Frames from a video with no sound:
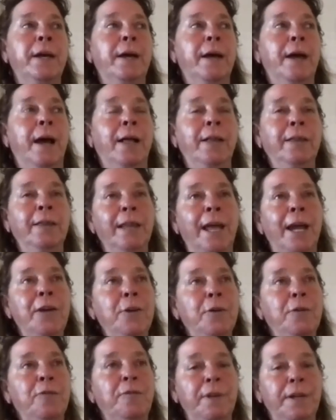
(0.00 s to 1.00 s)
a
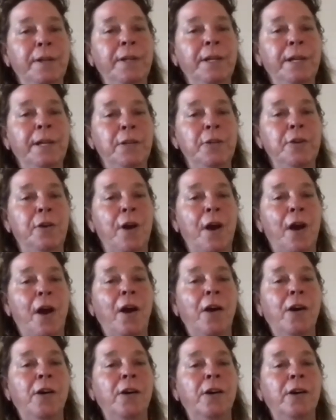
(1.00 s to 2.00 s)
lighter feeling in your
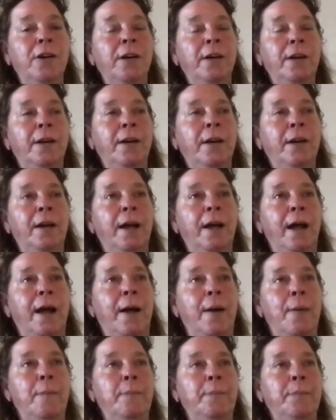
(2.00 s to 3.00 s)
heart
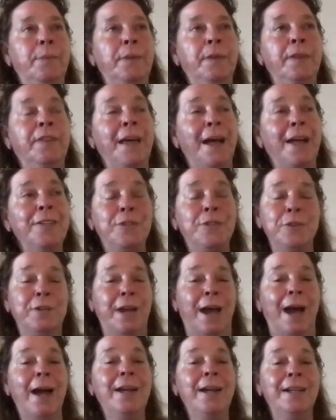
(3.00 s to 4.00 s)
um, that's your
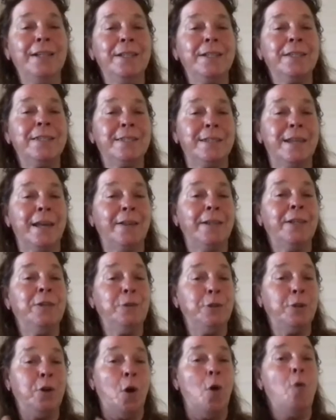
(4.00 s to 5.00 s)
guidance telling you
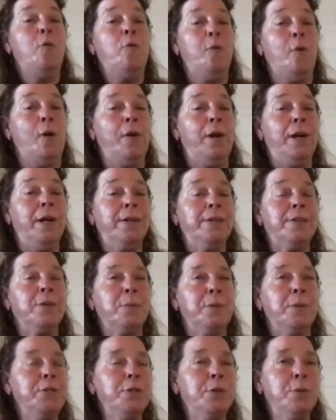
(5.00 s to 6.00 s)
to go for it.
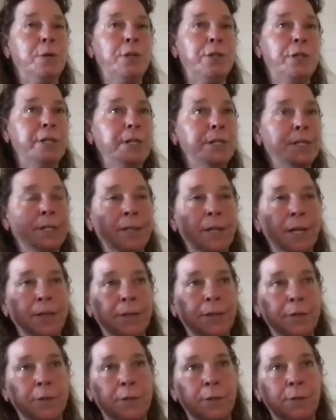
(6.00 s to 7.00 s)
So intuition isn't like
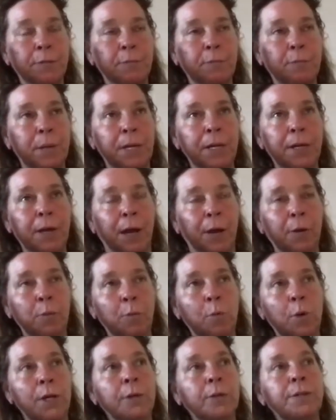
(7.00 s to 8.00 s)
this big
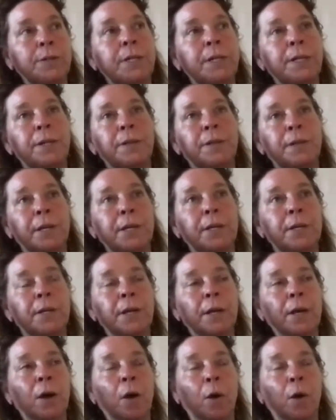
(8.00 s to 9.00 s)
unwieldy
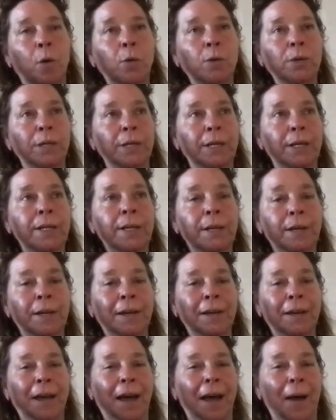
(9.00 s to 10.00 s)
thing only
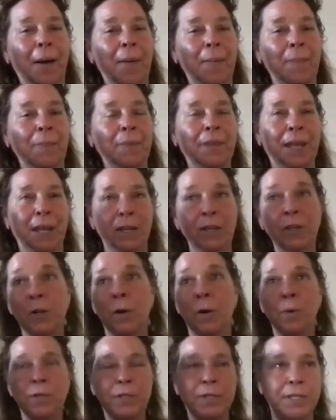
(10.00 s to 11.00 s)
um, that you
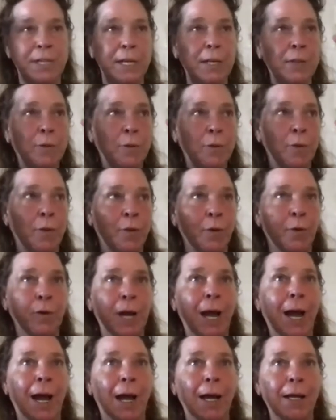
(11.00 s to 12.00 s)
know it's seen through the third
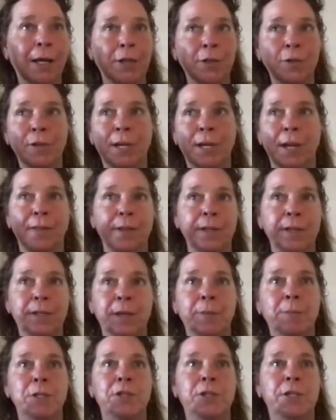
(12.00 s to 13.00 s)
eye and you get these
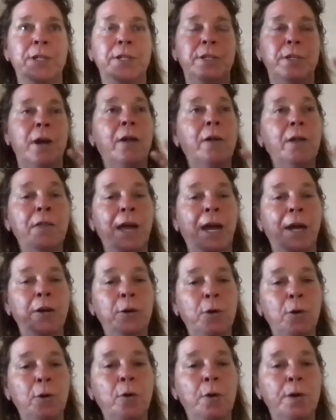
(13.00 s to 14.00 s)
images and all of that
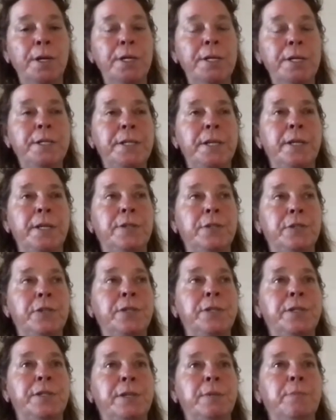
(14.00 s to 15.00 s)
noise. It's
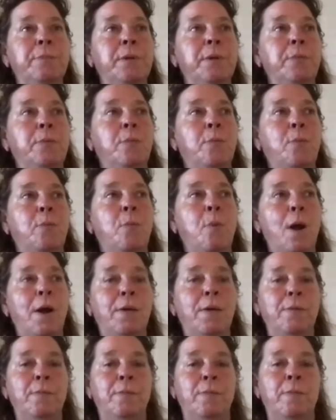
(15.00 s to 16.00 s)
just simply
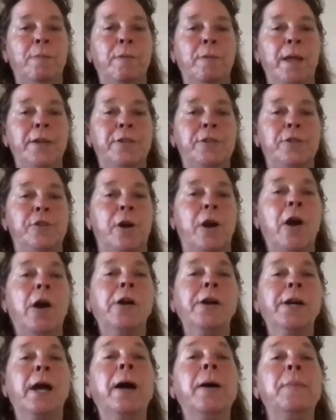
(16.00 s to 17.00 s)
what lights your
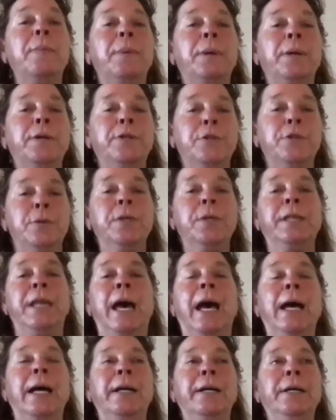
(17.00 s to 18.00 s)
heart up doing
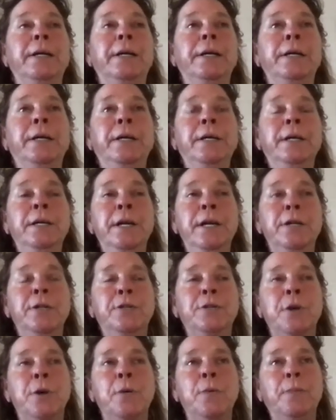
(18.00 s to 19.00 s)
that. And
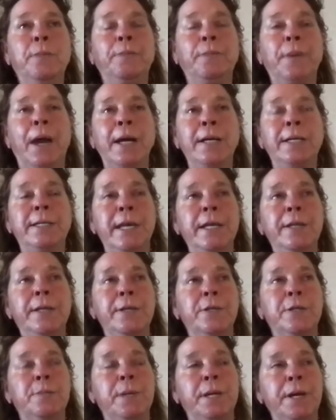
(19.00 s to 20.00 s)
so I say
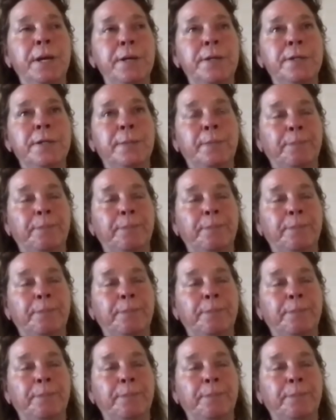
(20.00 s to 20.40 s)
this because